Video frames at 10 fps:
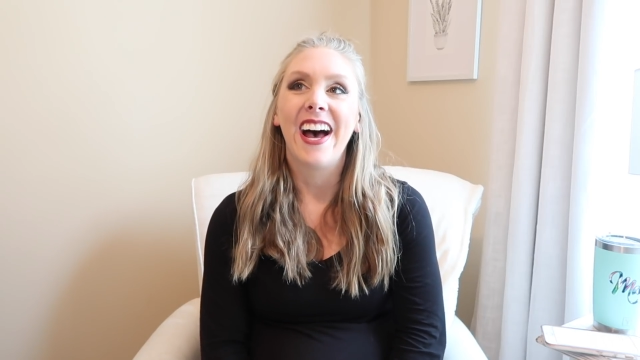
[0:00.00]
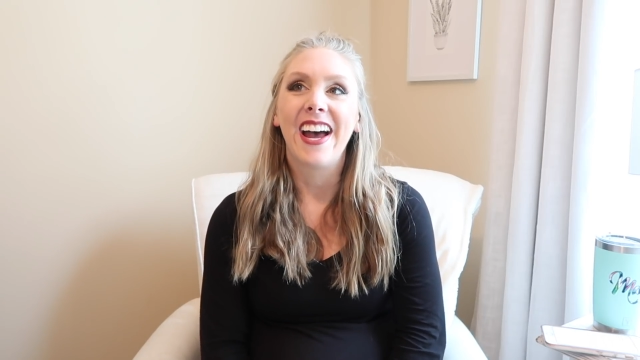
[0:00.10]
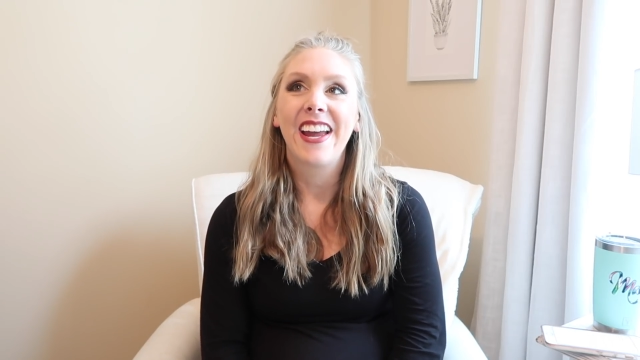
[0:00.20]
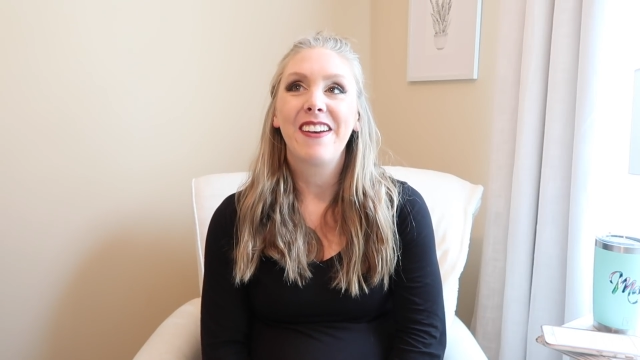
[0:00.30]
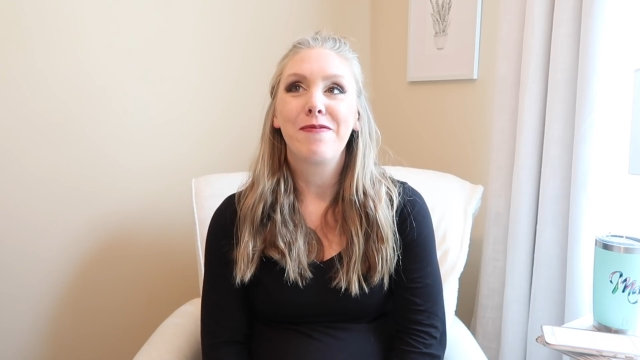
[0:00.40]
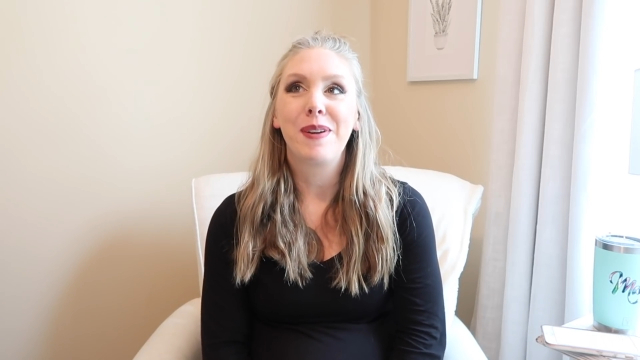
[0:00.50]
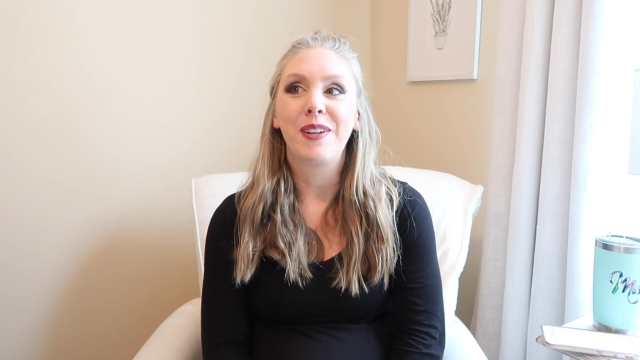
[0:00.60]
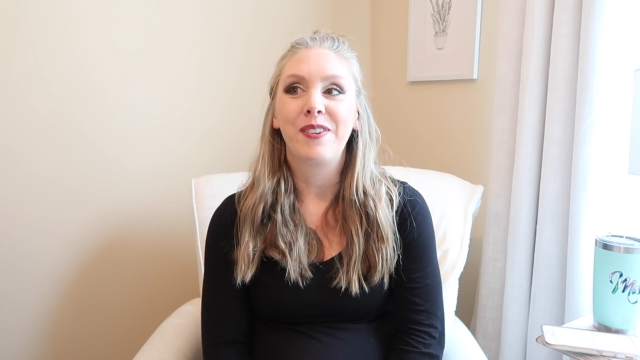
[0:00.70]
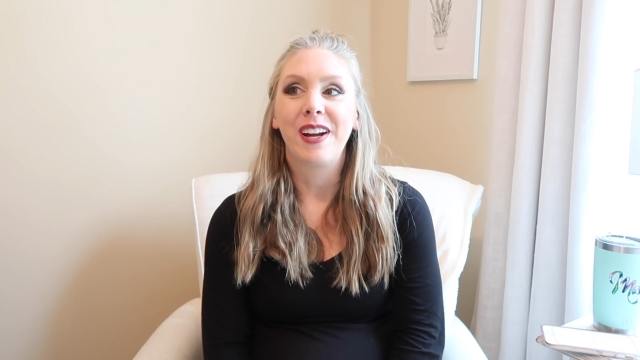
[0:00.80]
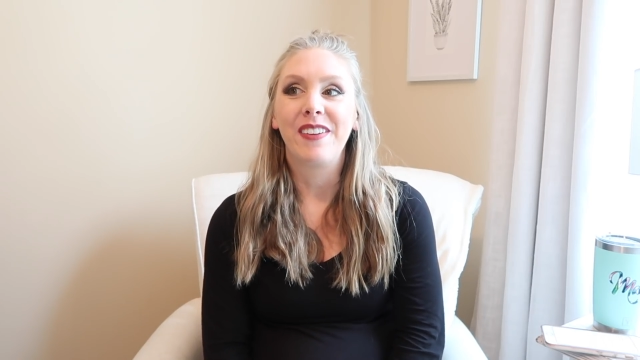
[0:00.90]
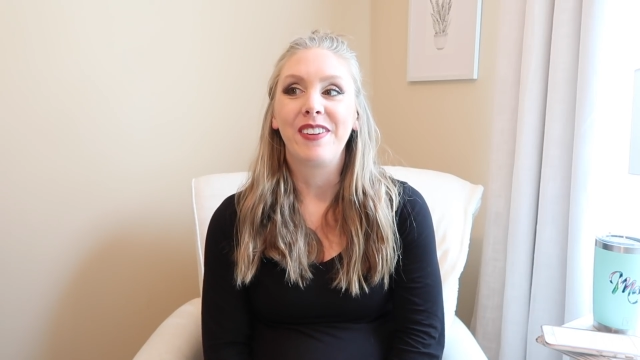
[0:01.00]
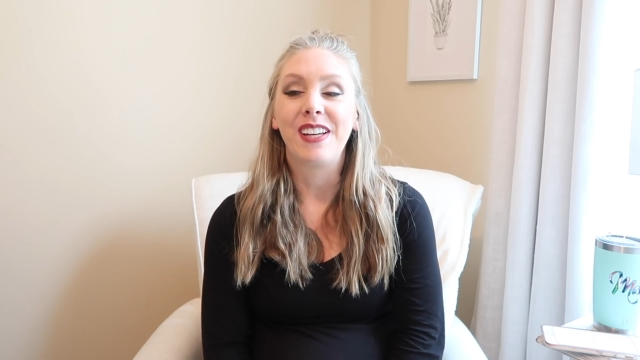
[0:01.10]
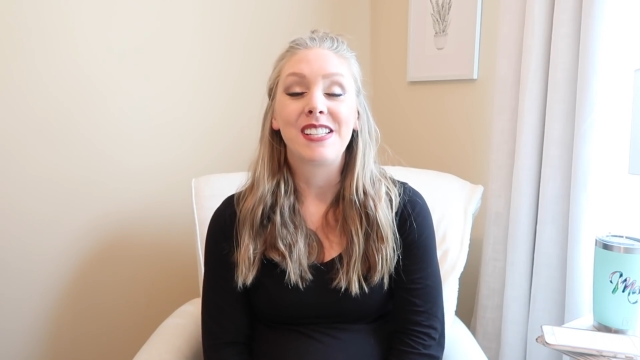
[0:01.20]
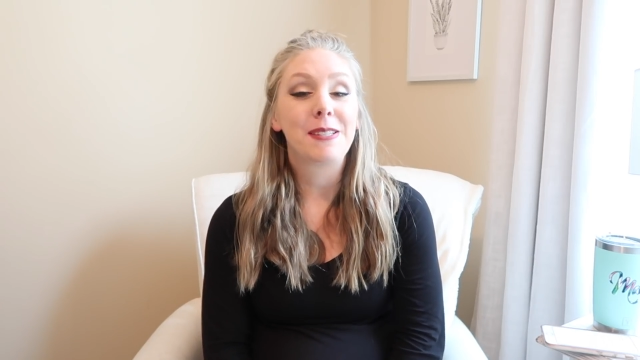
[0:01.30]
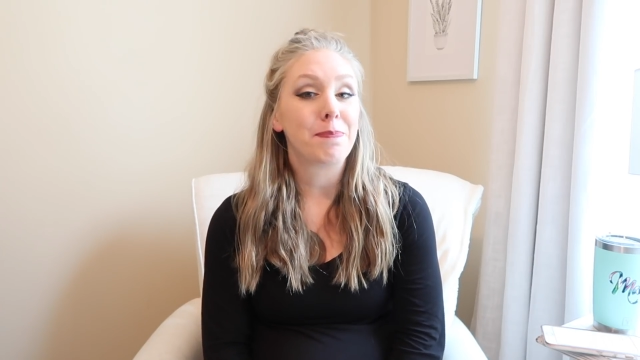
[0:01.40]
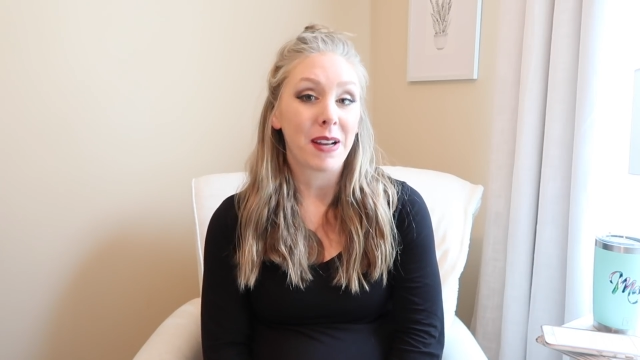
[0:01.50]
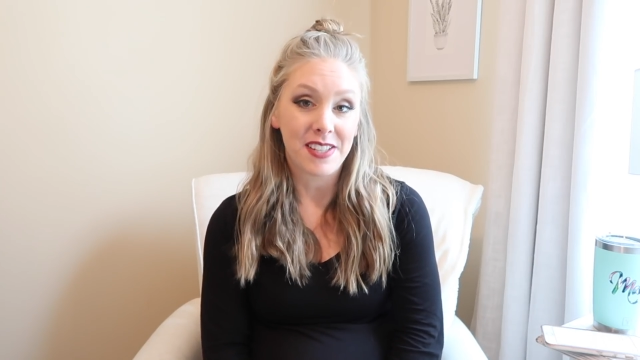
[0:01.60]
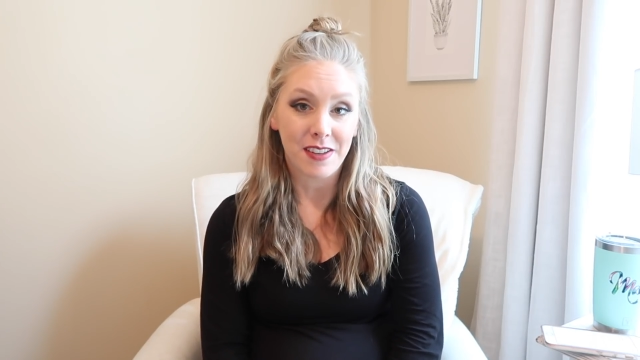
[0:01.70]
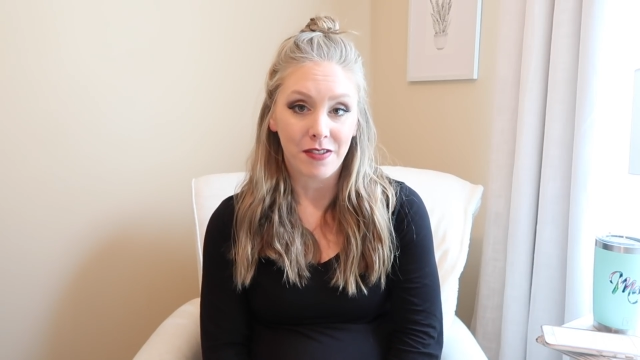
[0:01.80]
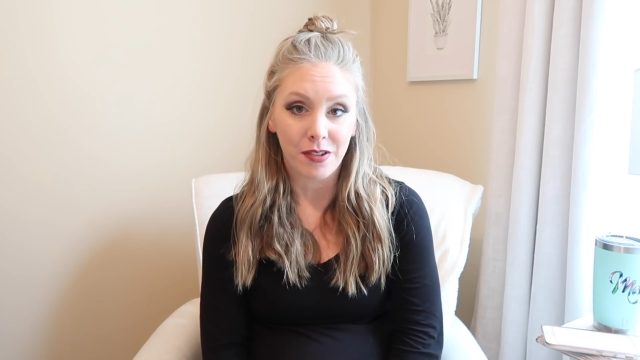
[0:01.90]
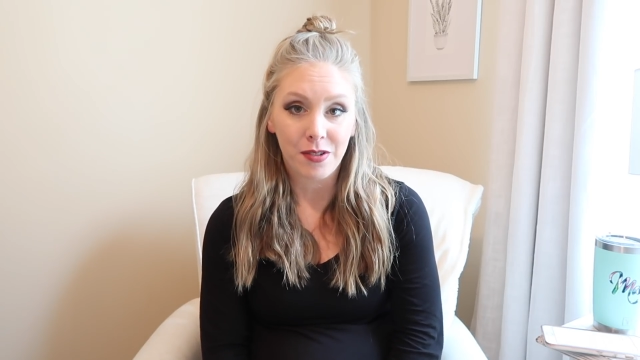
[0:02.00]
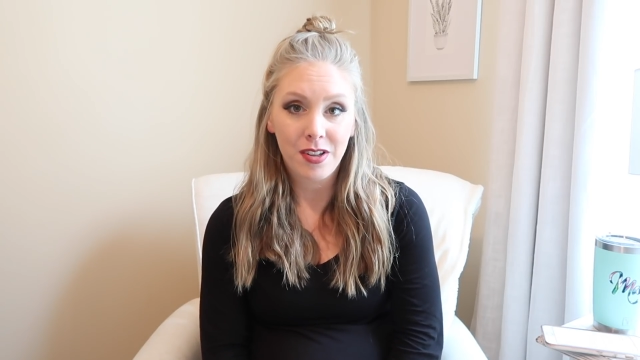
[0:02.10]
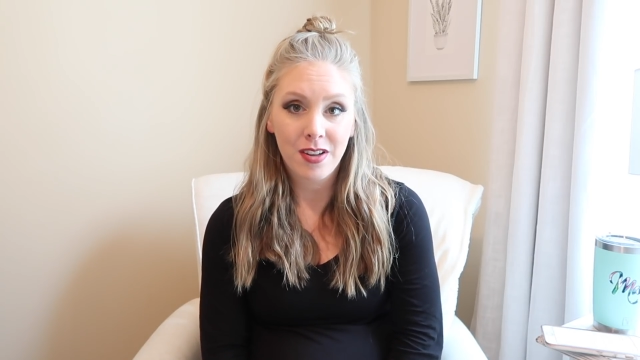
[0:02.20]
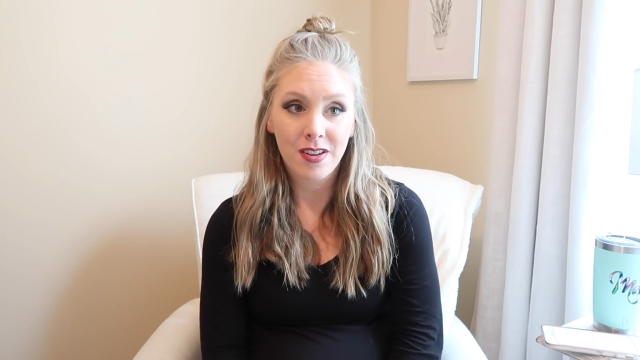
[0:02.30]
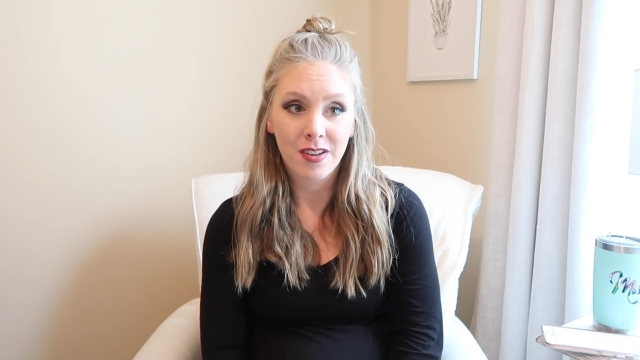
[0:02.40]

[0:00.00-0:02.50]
I have been craving spicy food,